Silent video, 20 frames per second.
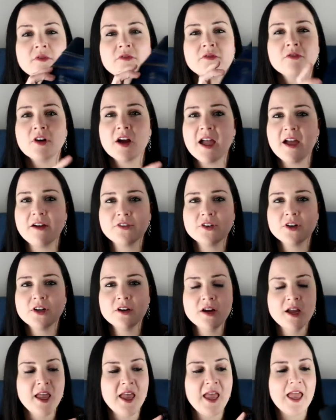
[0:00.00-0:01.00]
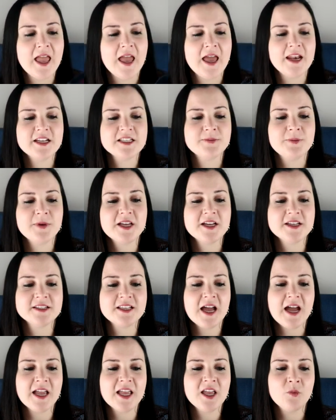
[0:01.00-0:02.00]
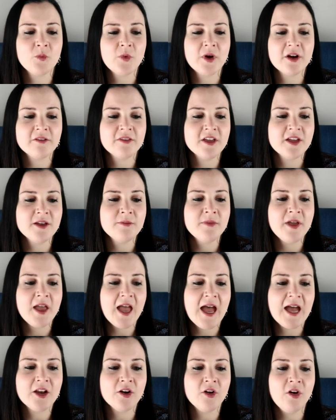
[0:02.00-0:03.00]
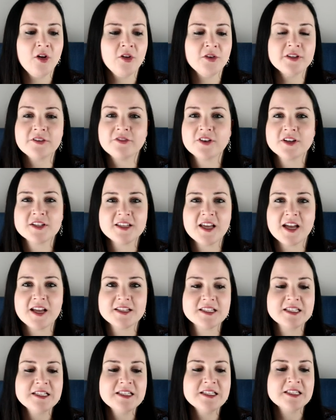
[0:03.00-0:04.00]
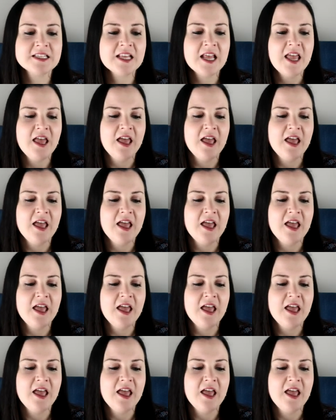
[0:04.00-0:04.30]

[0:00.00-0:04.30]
forever, and it's because I can wear them at all different sizes.